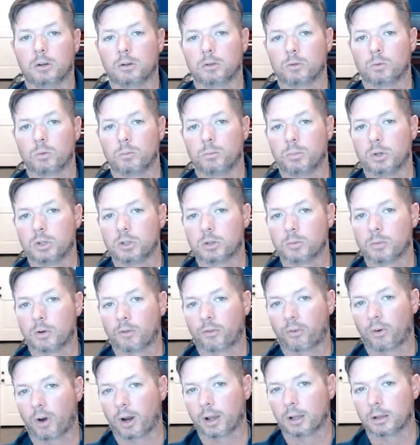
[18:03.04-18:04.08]
when Benjamin
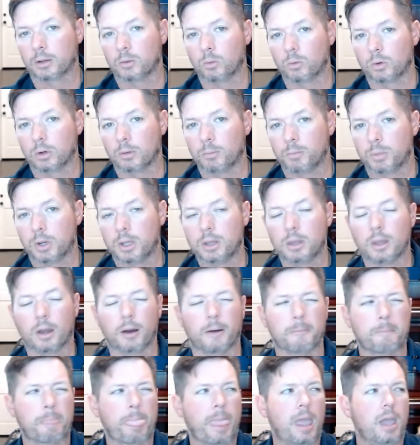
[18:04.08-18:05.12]
Franklin would have been there,
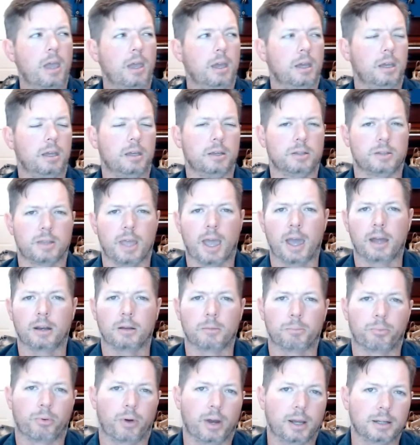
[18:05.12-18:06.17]
is that of
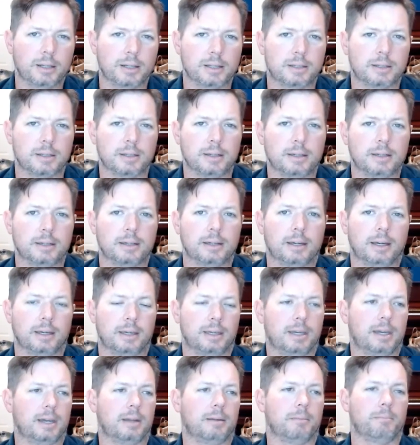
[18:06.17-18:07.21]
pregnancy.
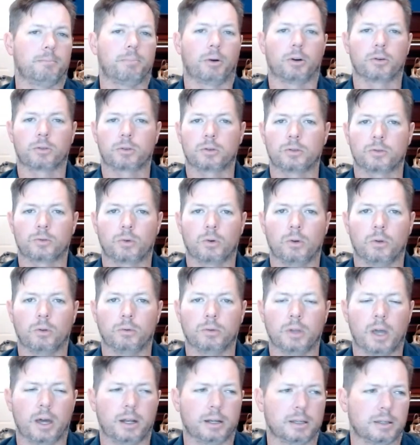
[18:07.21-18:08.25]
Again, birth control
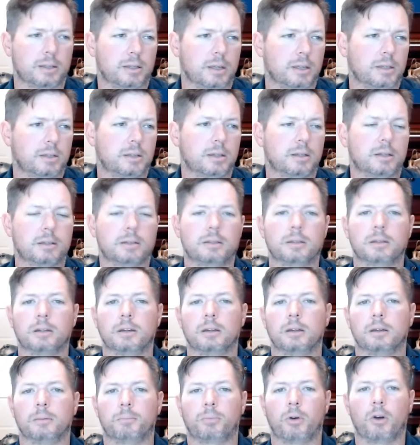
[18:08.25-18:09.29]
non-existent,
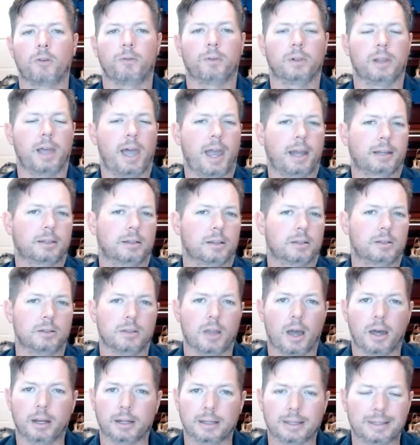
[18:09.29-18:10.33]
prophylactics
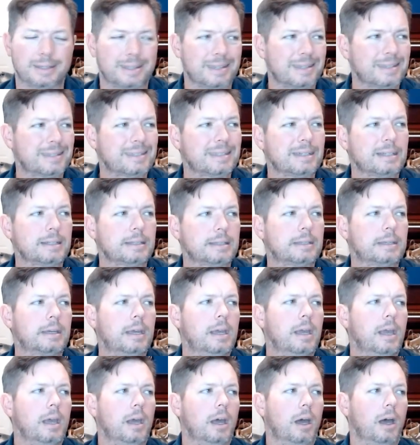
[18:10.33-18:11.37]
non-existent,
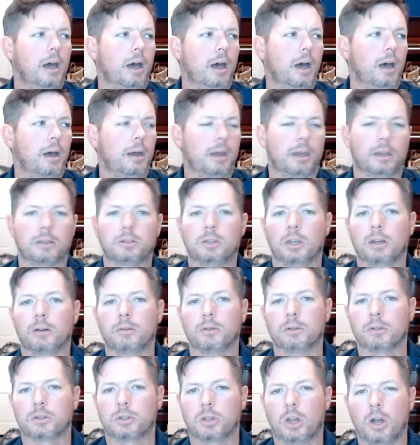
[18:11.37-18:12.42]
et cetera, and
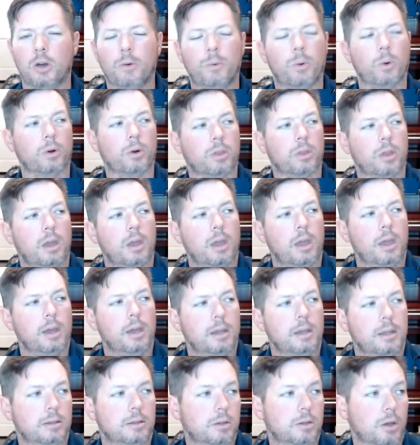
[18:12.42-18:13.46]
so forth.
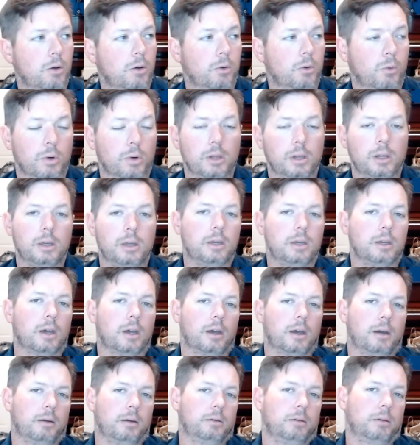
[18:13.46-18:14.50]
And so you really,
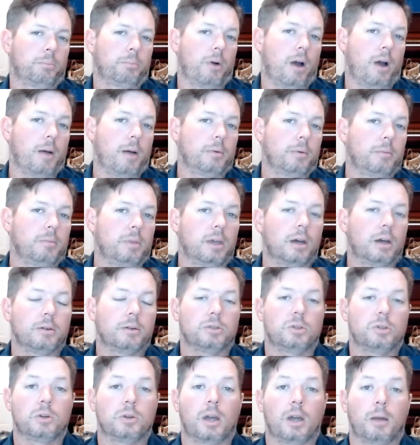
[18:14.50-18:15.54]
the problem now is
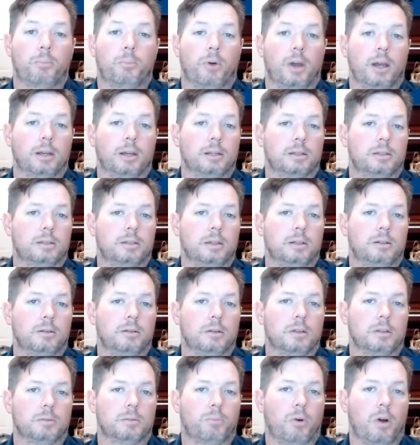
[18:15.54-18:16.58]
you got pregnancy to
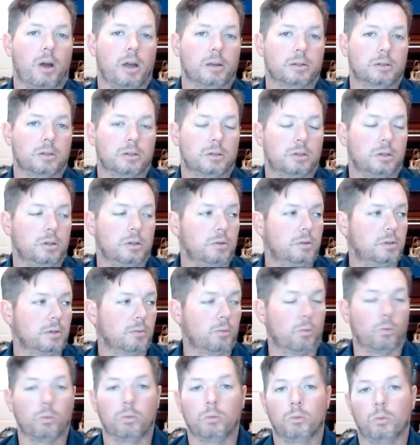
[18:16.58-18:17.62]
these prostitutes,
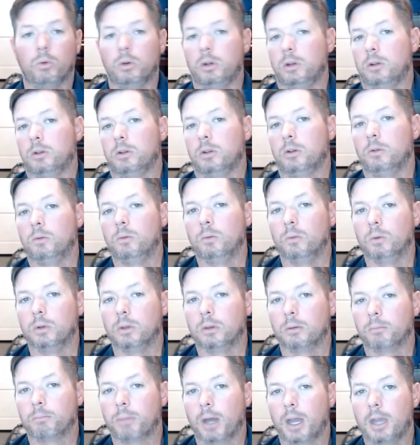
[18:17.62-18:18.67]
and what do you do with the
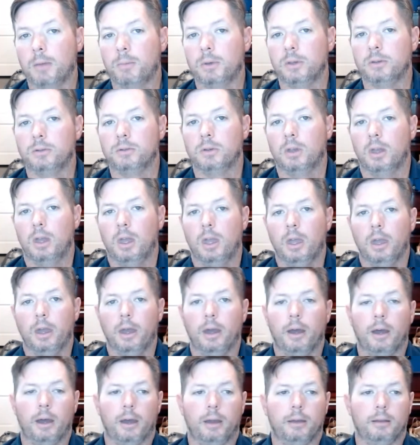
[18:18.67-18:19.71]
babies?
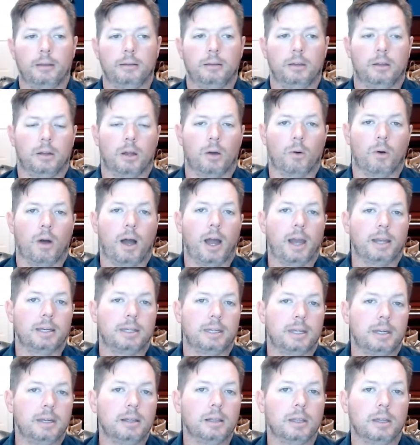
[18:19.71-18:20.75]

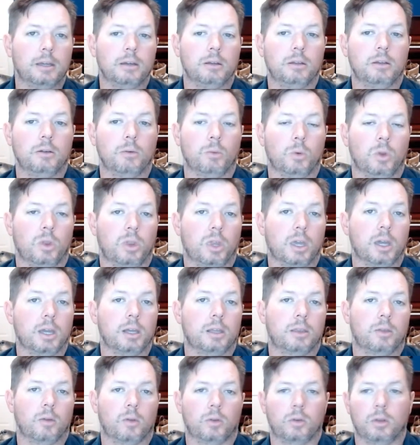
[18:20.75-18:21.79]
Ideally, you would think
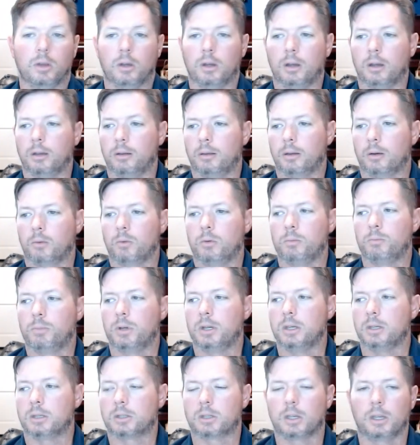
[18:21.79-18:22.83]
that there would be
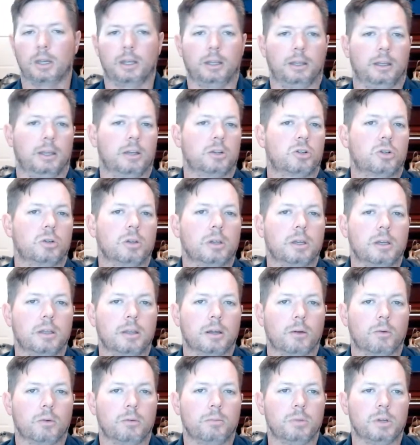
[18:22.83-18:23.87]

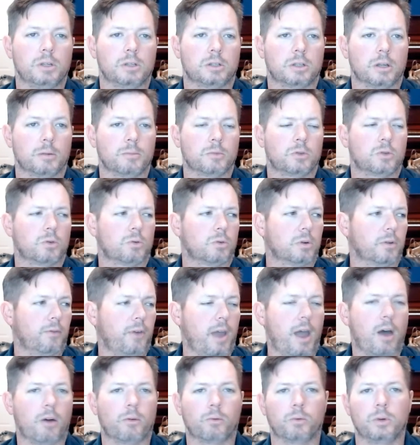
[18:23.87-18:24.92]
some sort of
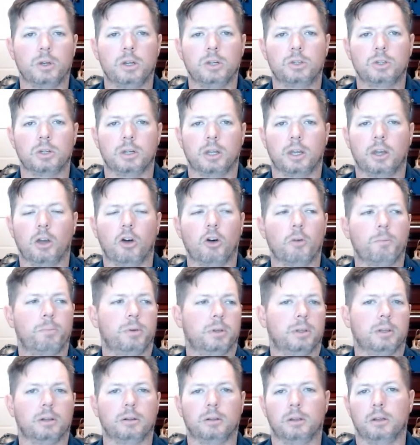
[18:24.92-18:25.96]
outreach and help, and
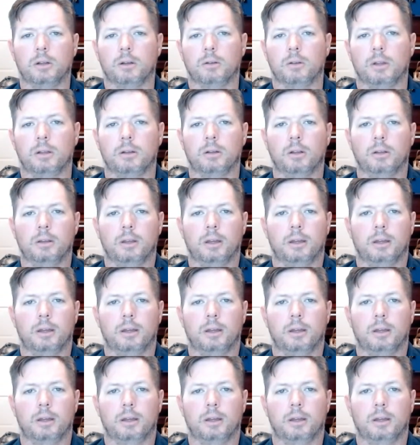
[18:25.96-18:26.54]
that